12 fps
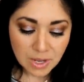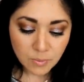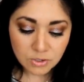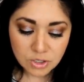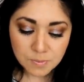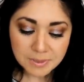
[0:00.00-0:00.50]

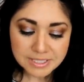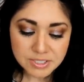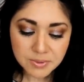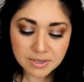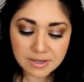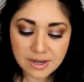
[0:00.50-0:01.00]
Will you be
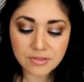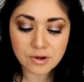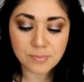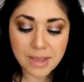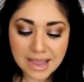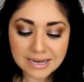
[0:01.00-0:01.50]
doing
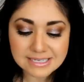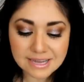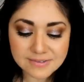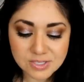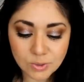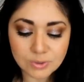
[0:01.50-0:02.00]
another bags
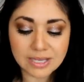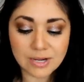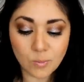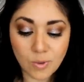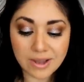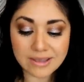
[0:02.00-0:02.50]
I've sold
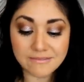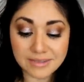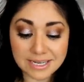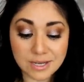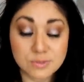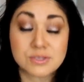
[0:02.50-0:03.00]
and why
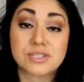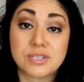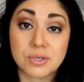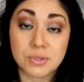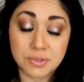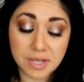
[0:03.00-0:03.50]
video
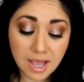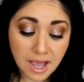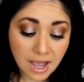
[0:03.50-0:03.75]
soon?